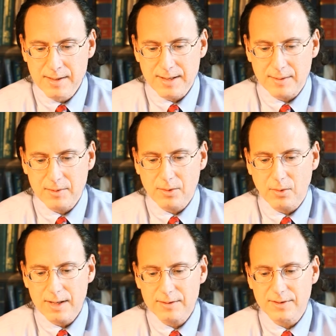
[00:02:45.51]
that
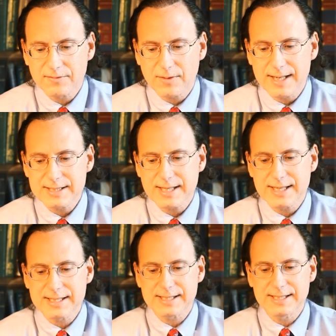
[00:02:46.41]
required the
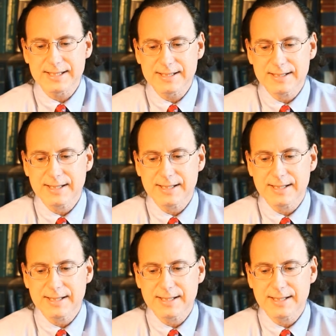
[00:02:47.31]
franchisee